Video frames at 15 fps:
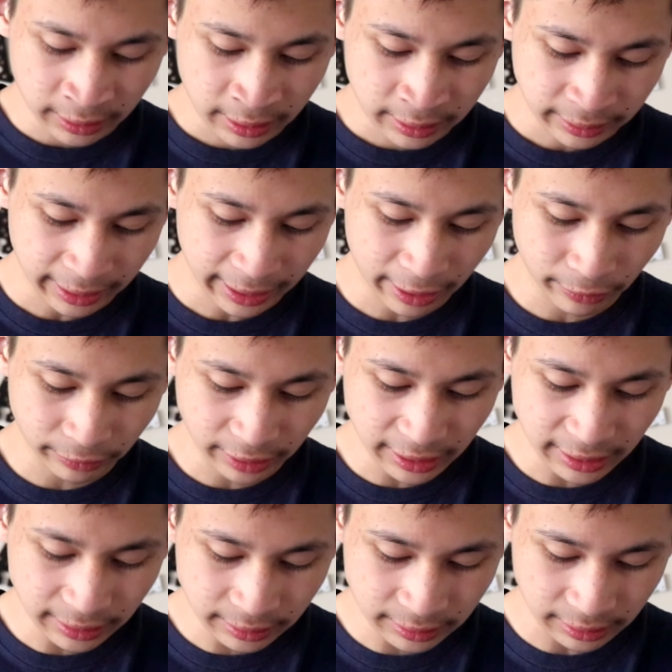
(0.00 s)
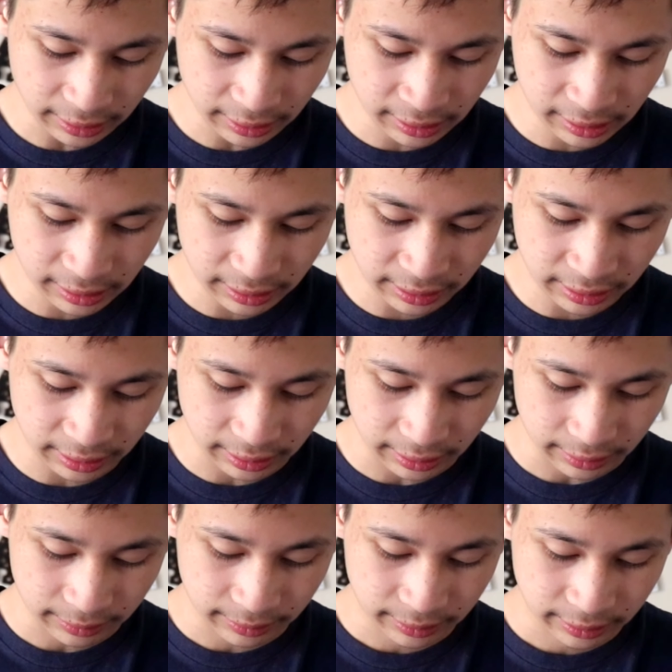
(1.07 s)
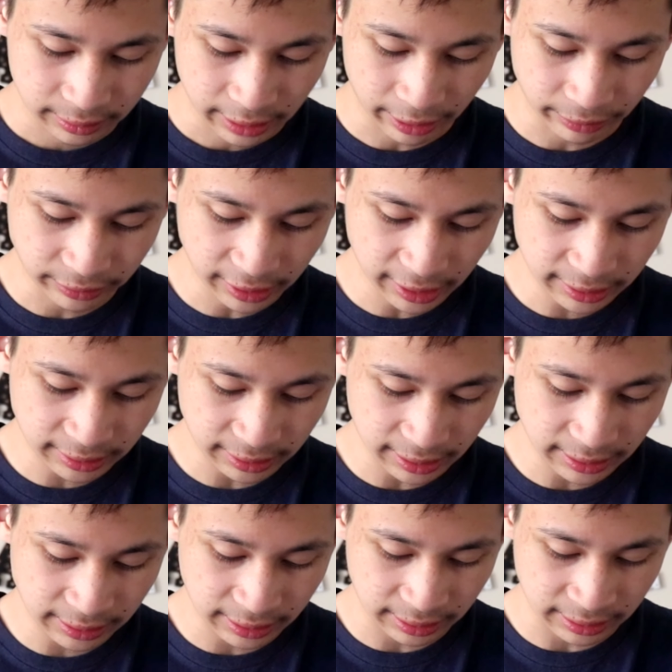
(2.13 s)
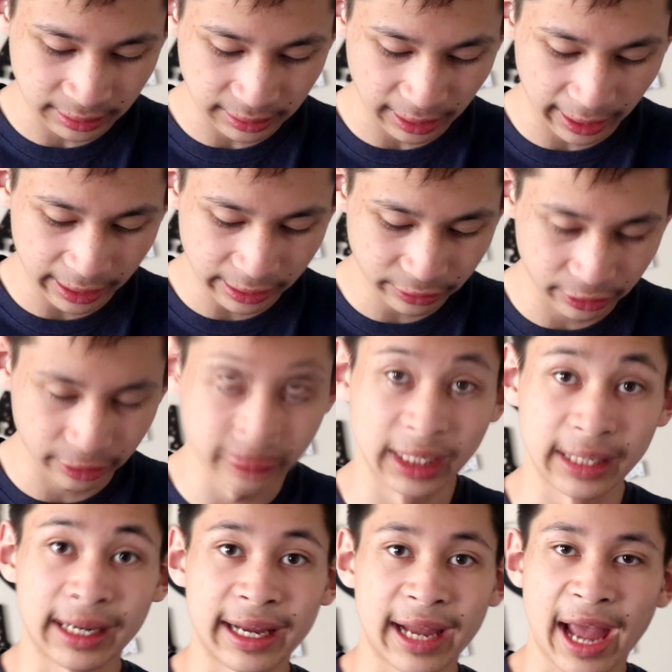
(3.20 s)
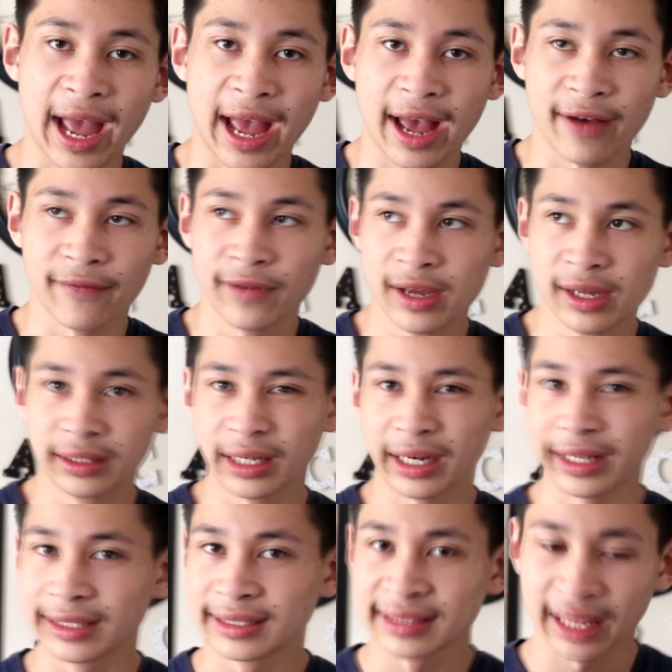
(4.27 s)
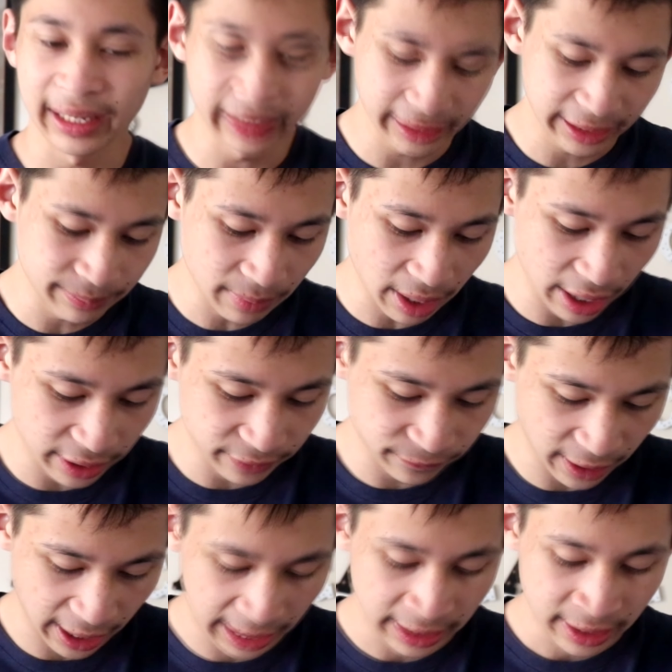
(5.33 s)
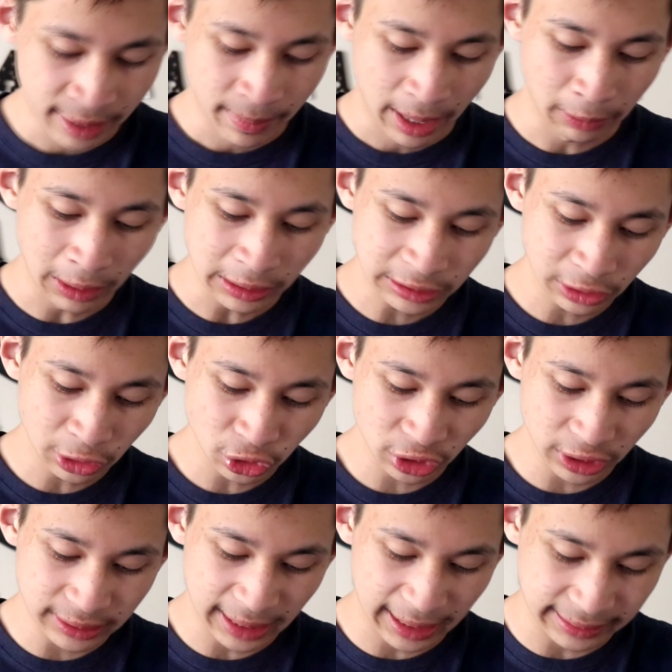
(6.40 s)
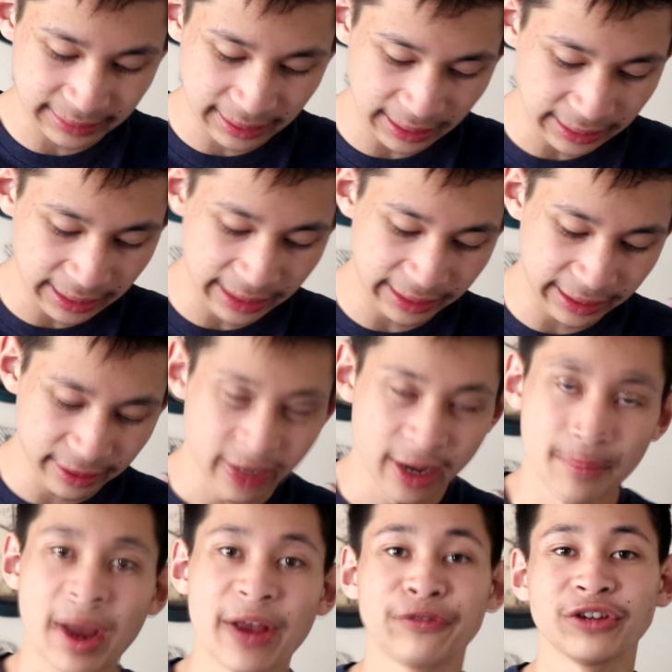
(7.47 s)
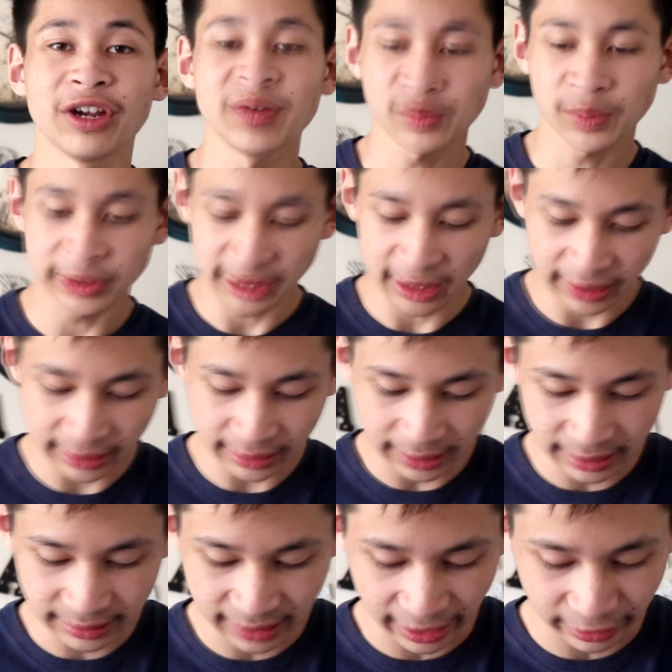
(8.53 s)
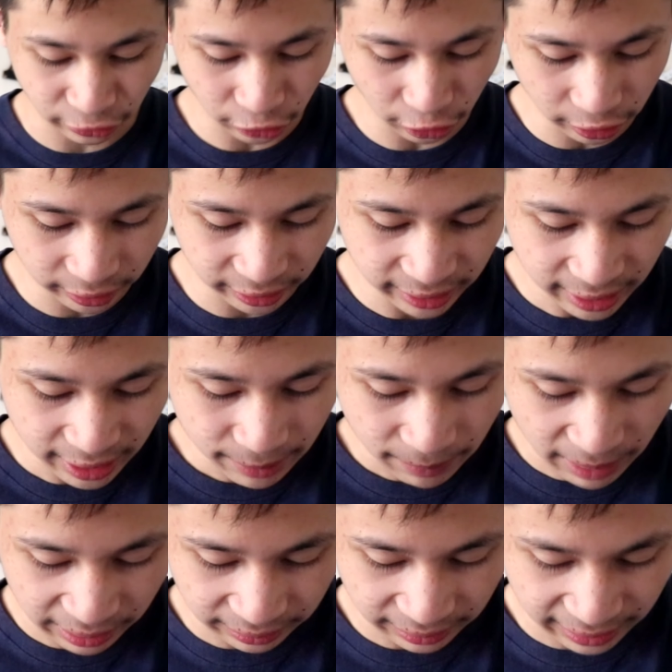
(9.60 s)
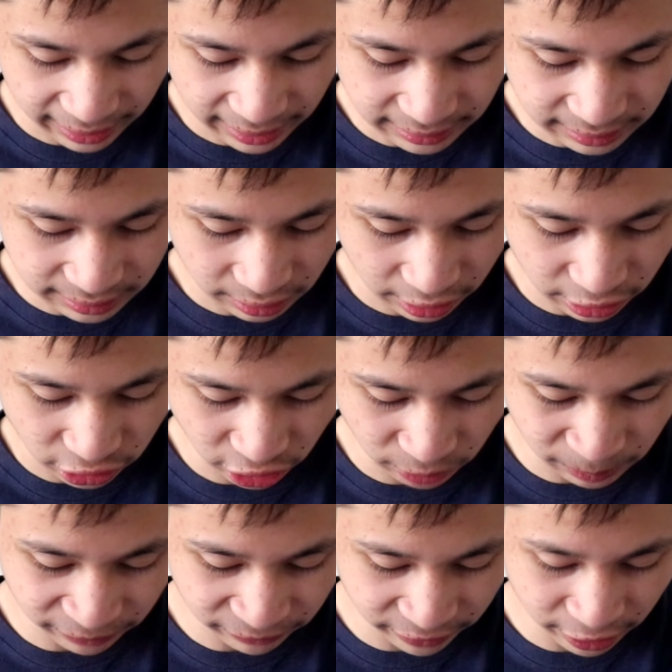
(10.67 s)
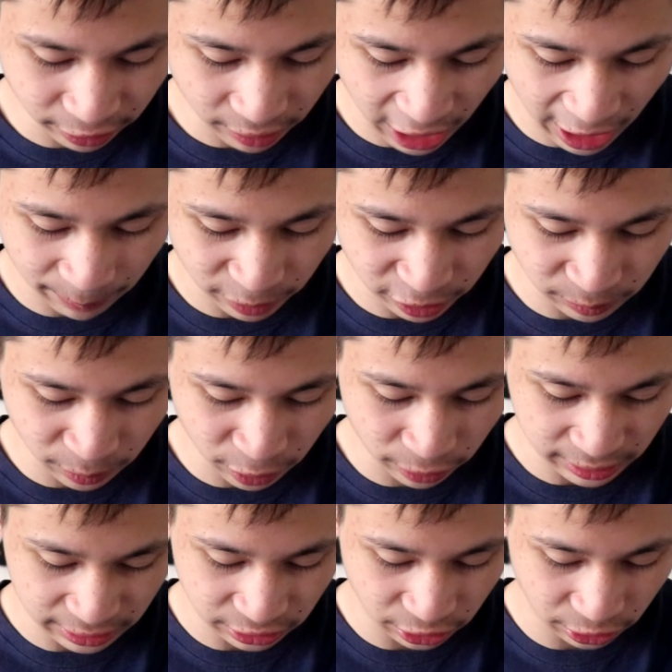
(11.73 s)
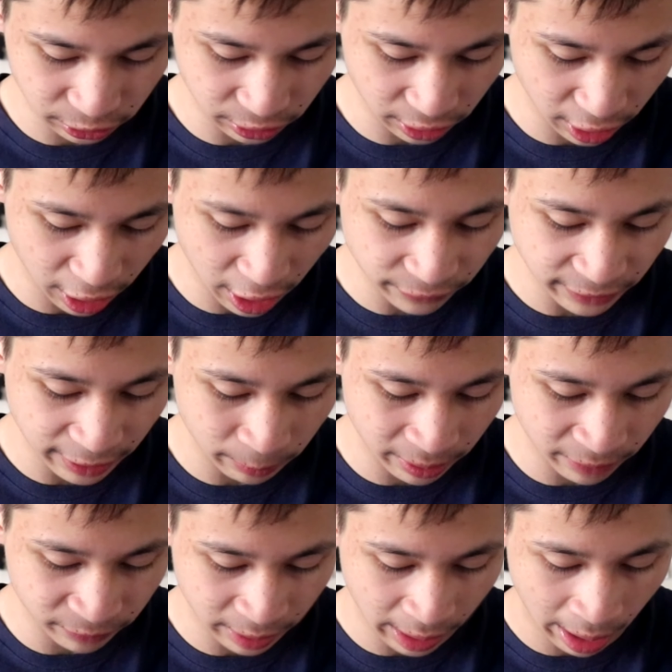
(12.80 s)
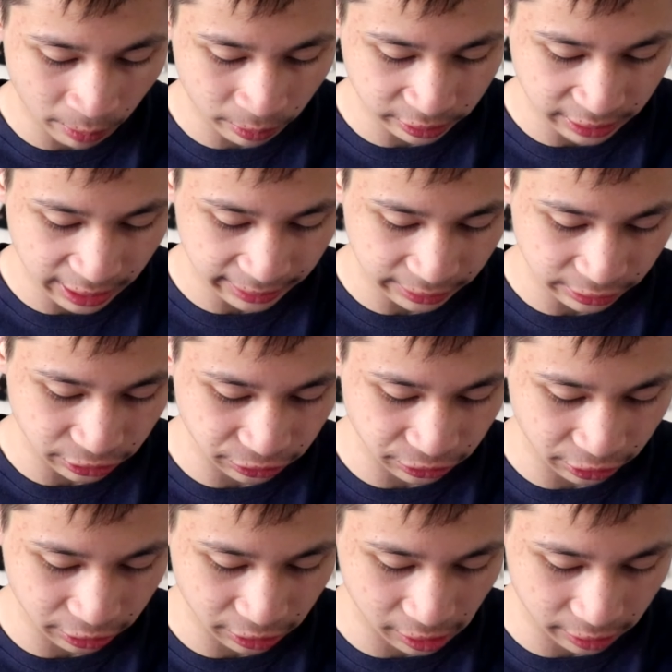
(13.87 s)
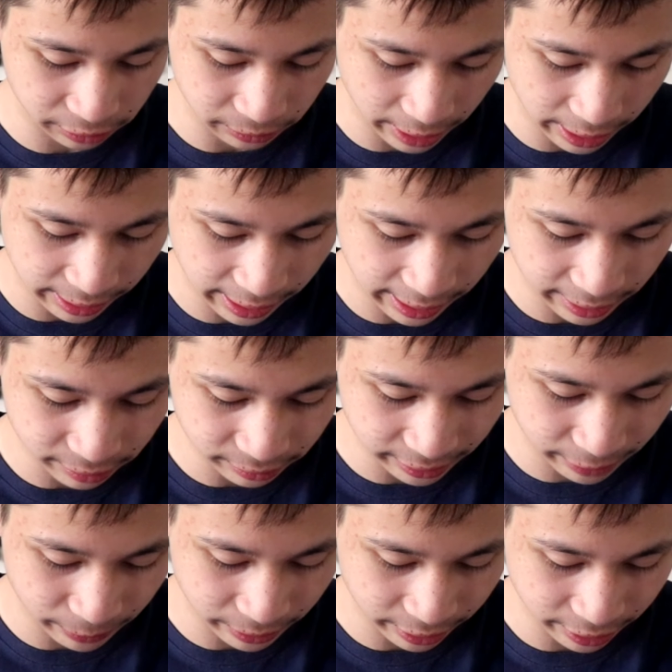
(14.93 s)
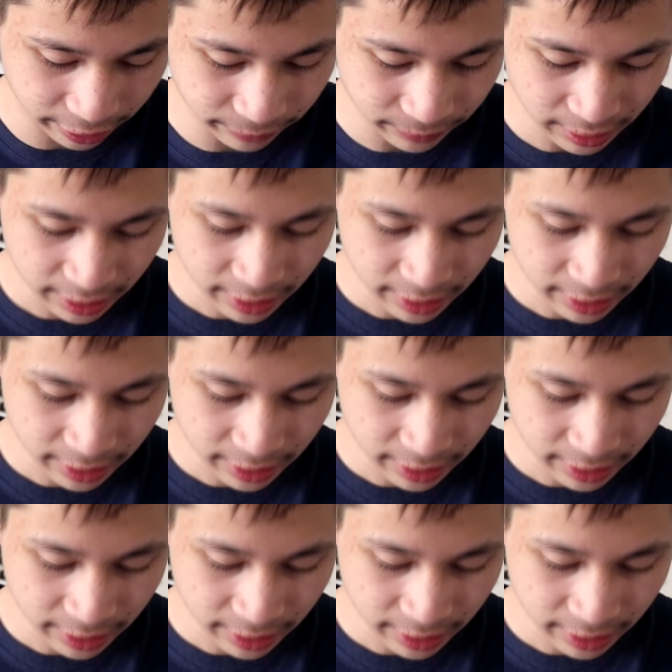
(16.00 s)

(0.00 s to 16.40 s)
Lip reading: Now this is the standard that I have that I slightly modified. My resolution is at 1080, my frames per second is at 30, my lens is on super view, hyper smooth is turned off, however I would like it to turn on right now, there we go.